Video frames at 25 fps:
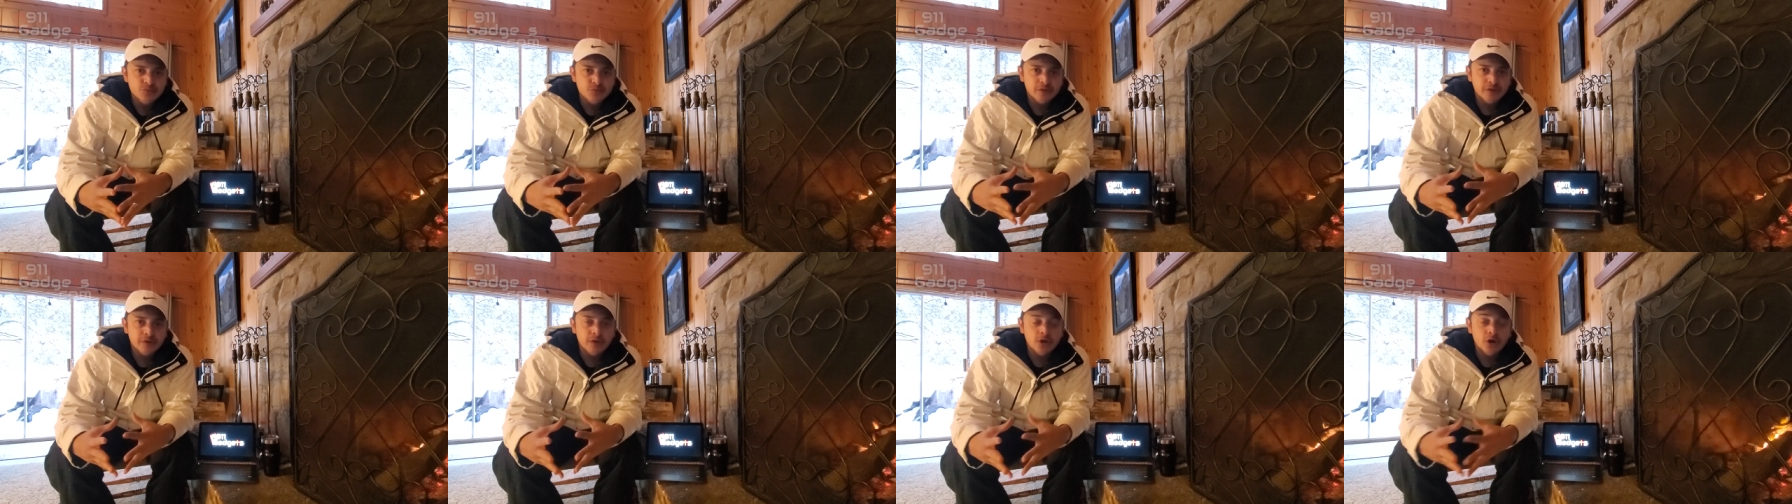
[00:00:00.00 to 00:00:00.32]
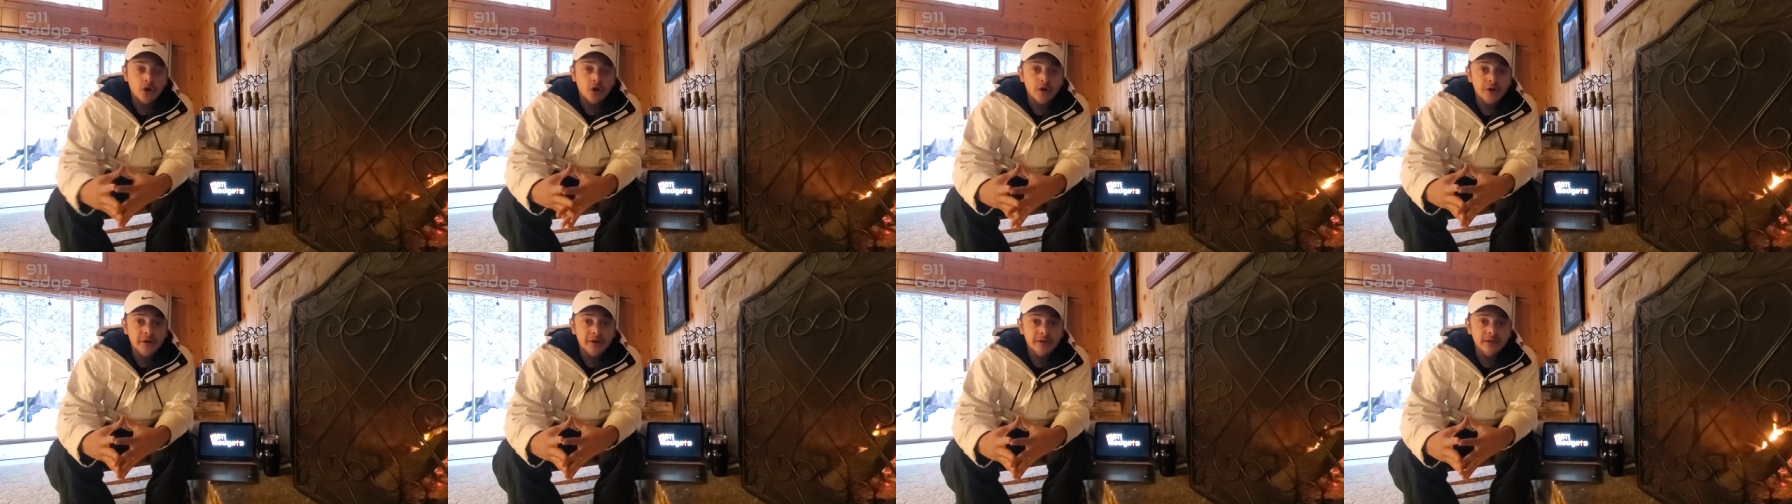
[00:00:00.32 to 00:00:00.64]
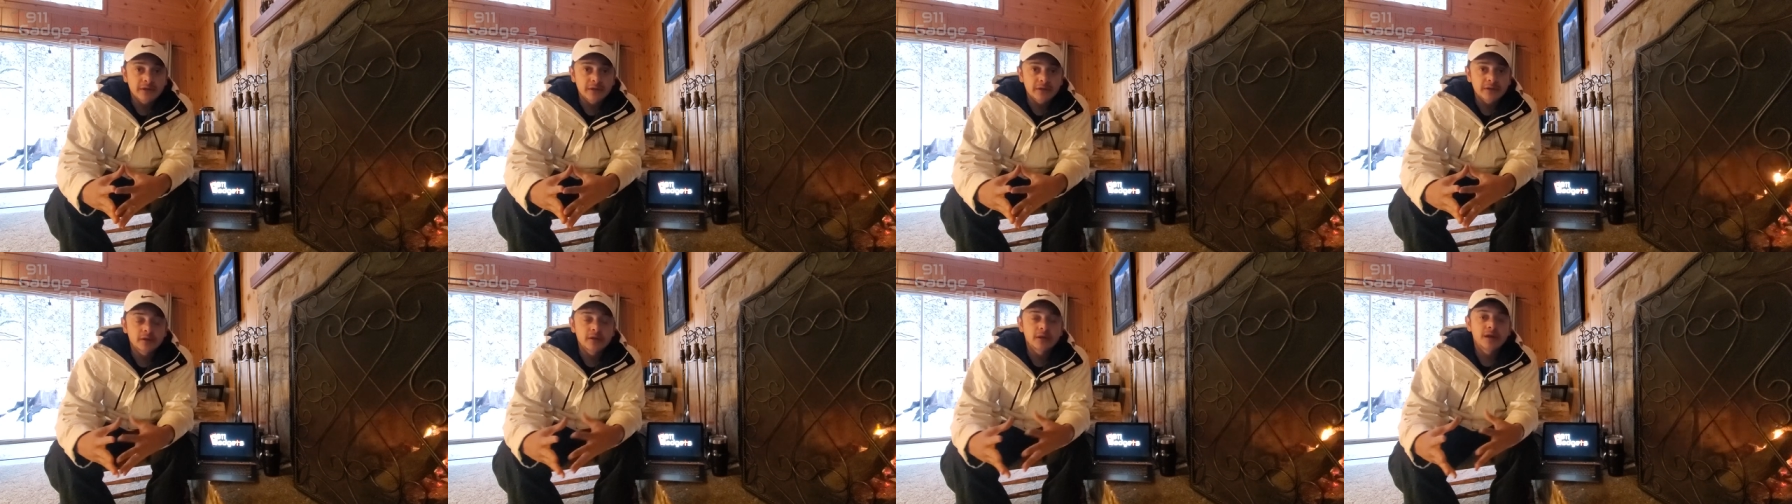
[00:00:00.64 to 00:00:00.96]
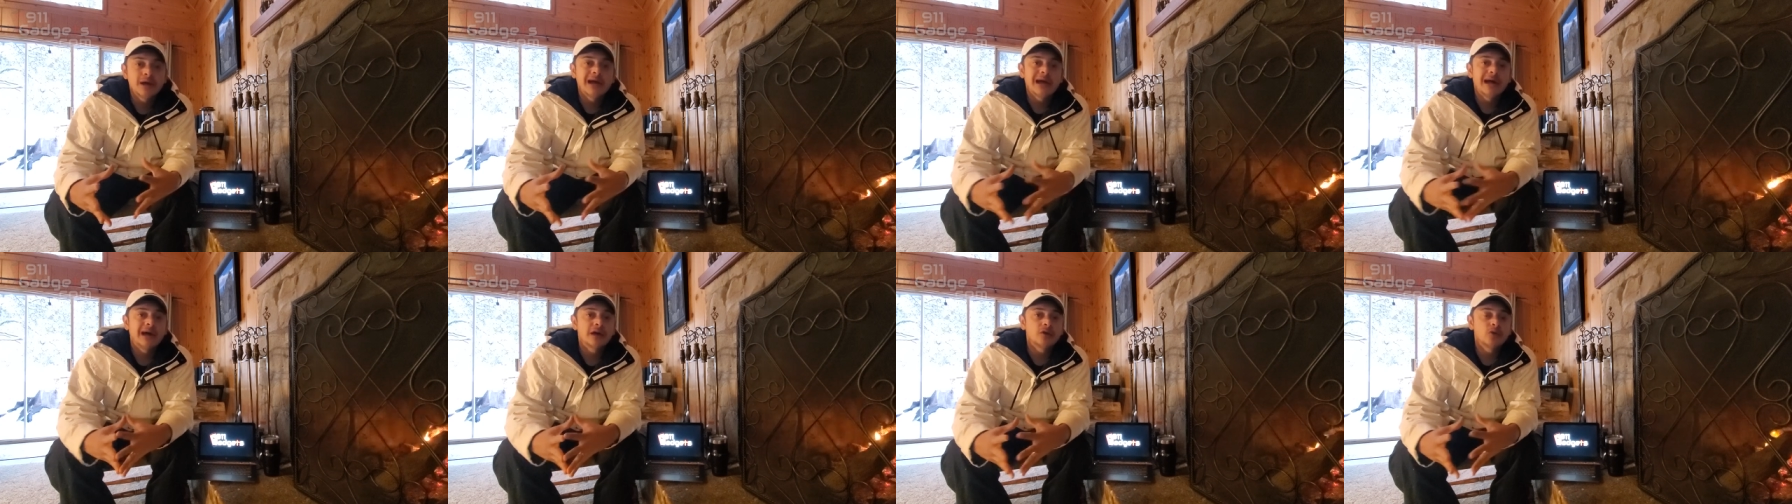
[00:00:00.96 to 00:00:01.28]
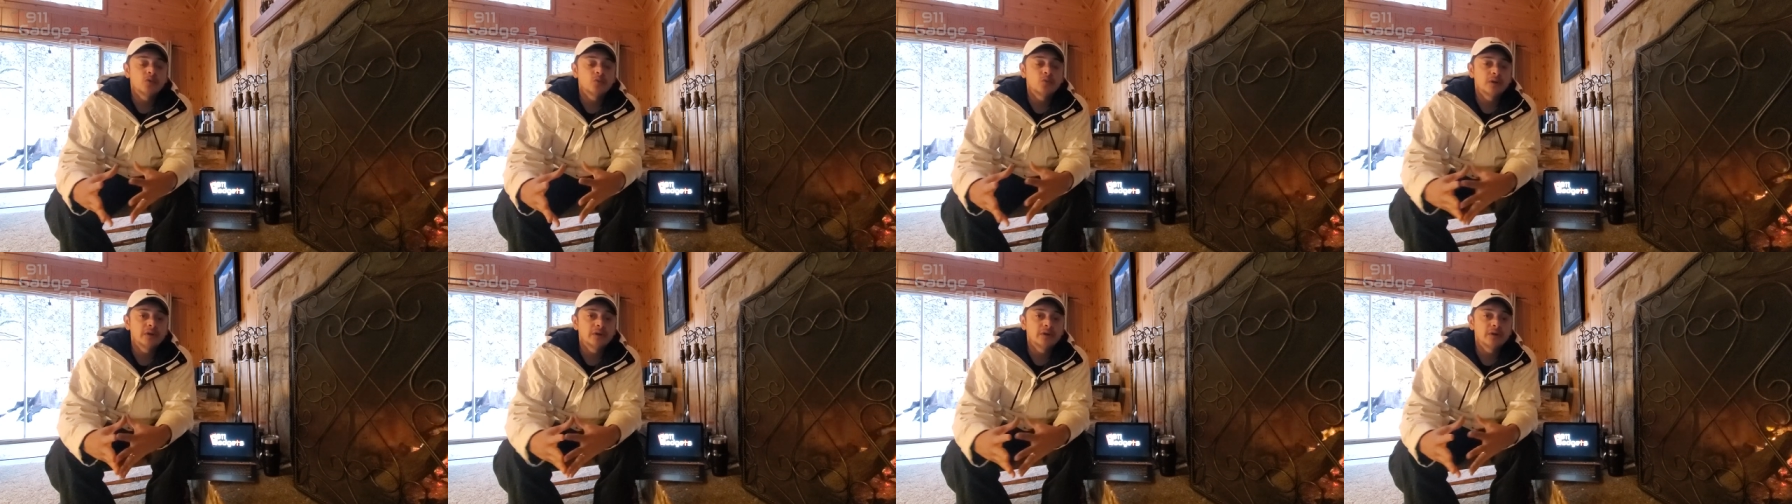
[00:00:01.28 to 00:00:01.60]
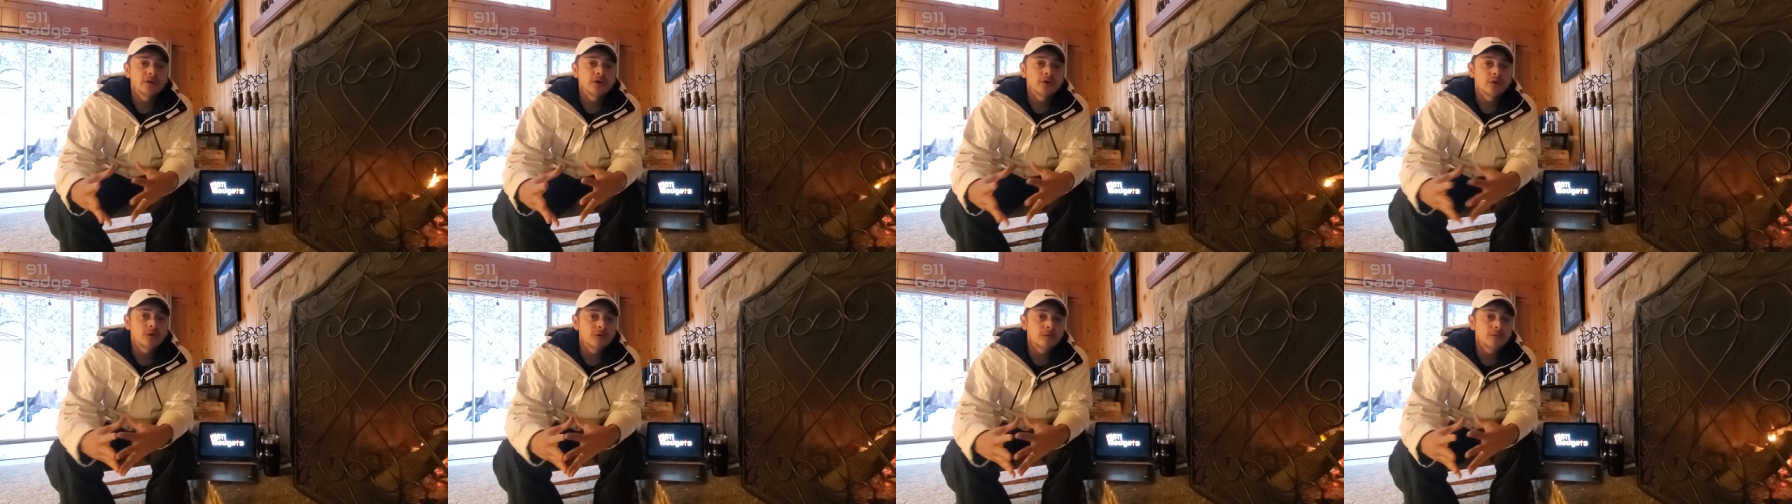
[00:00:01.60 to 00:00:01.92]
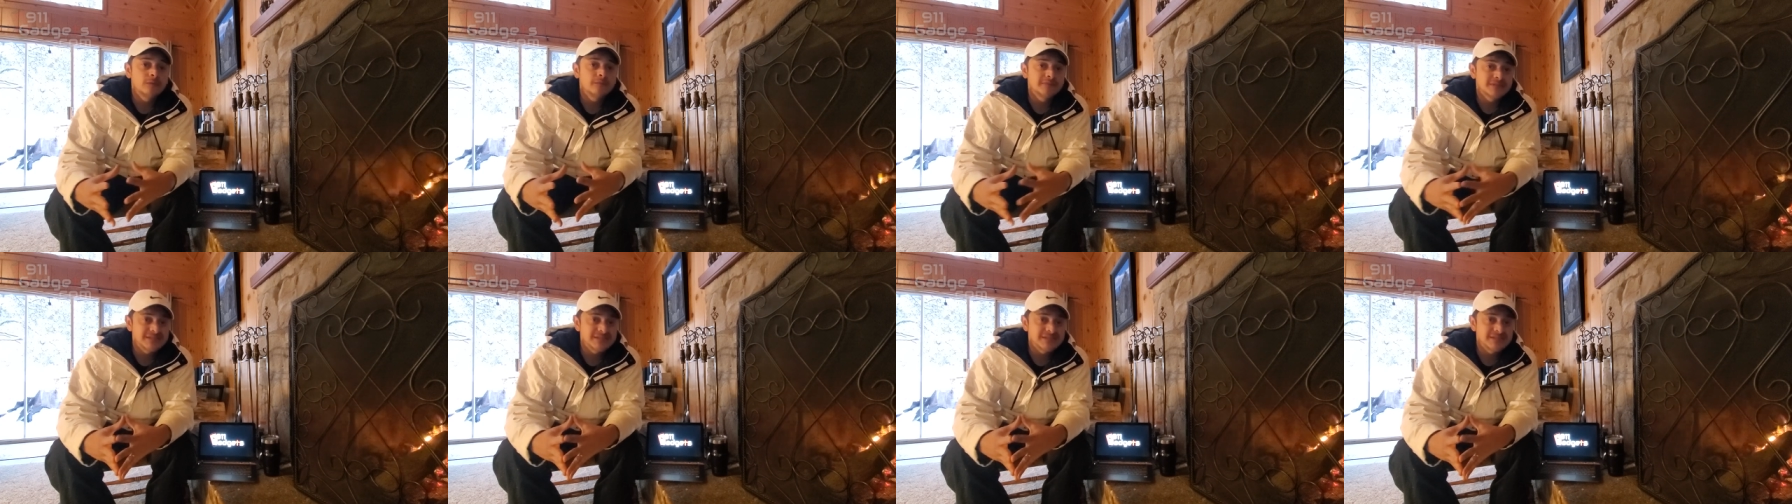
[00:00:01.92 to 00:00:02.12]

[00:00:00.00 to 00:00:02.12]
regarding how to run a home